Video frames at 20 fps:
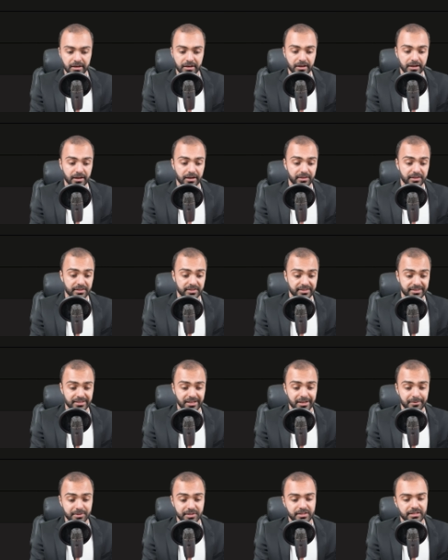The
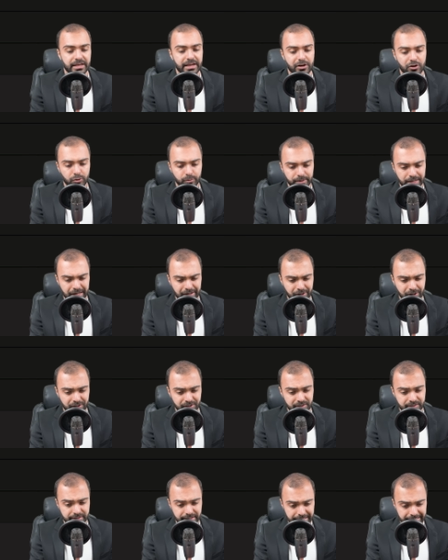CIBC Aeroplan card
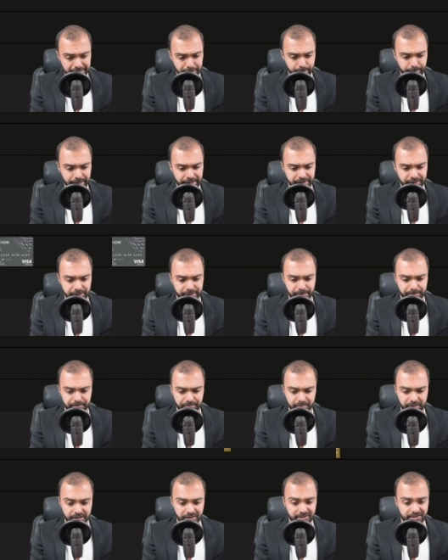is slightly better
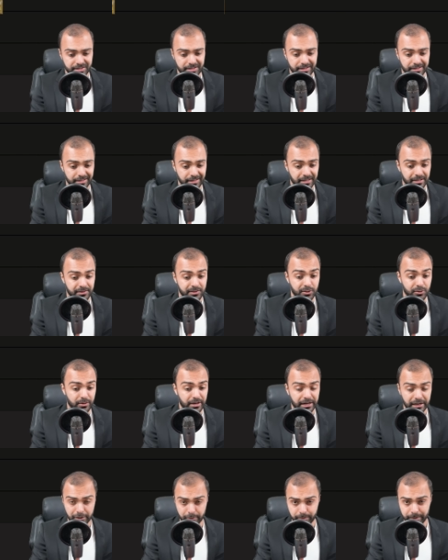because it gets you
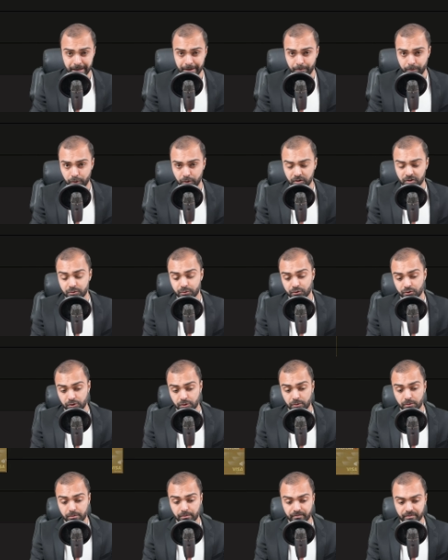Aeroplan points, which
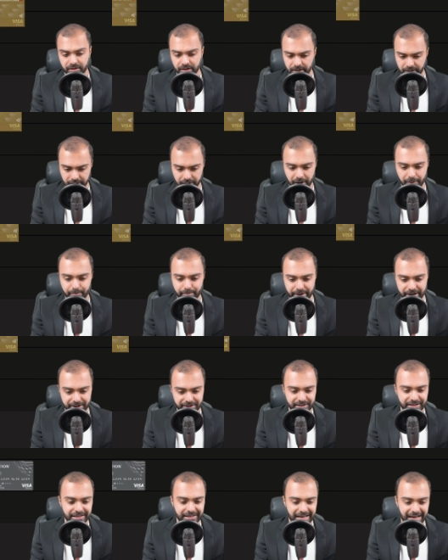are a lot better
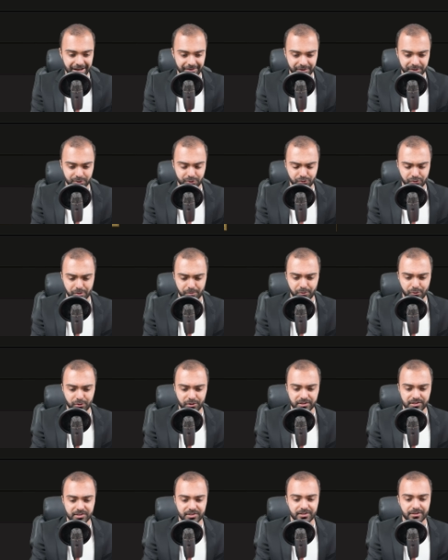than Aventura
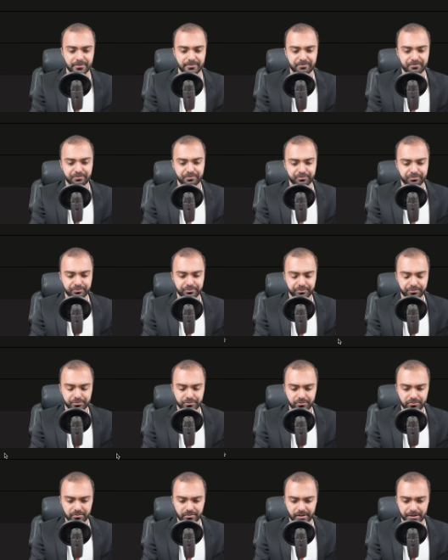points.
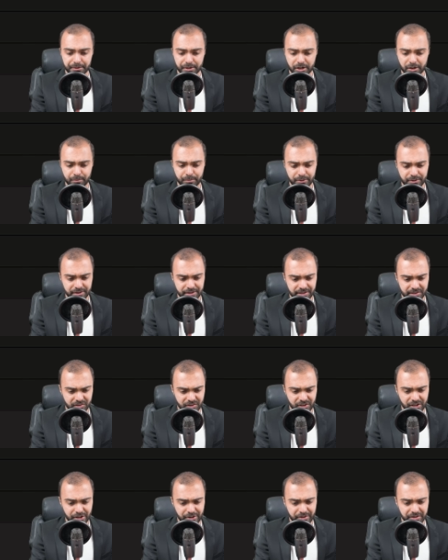I'm gonna put this
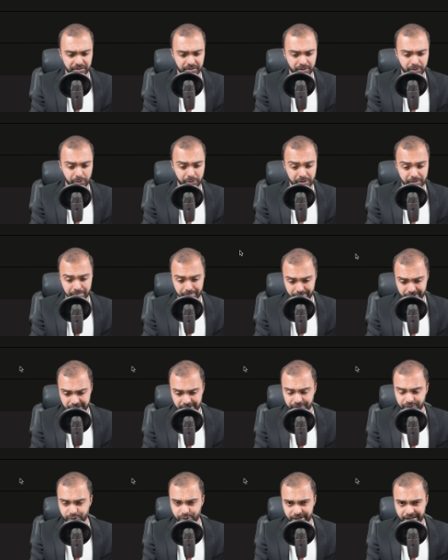here in lower B
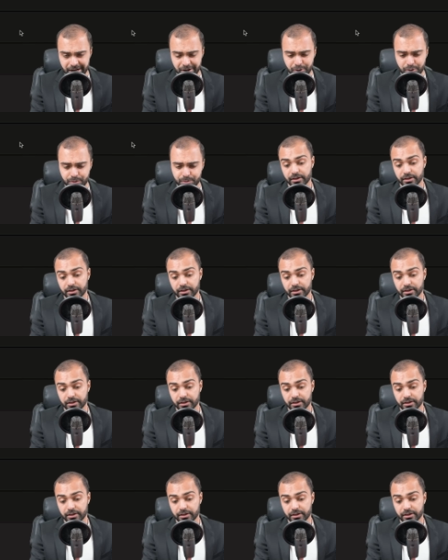for now.